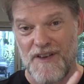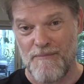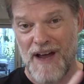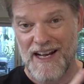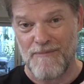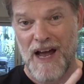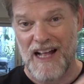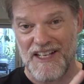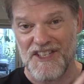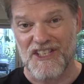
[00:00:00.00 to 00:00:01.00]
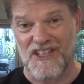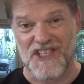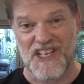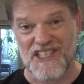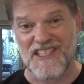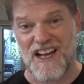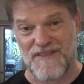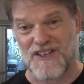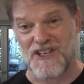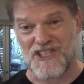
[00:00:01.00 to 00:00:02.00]
your bank balance, because this
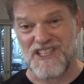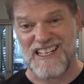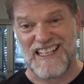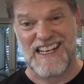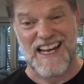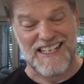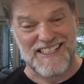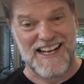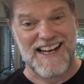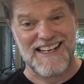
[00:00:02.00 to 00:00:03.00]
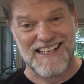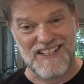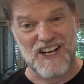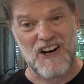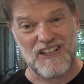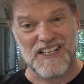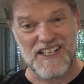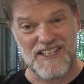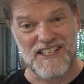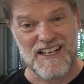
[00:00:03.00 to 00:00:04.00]
stuff costs nearly
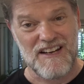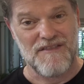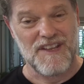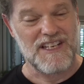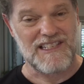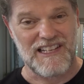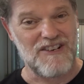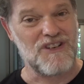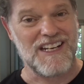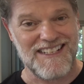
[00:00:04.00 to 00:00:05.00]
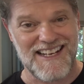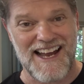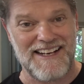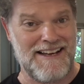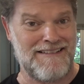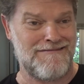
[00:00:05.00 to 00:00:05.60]
$10 for this little container.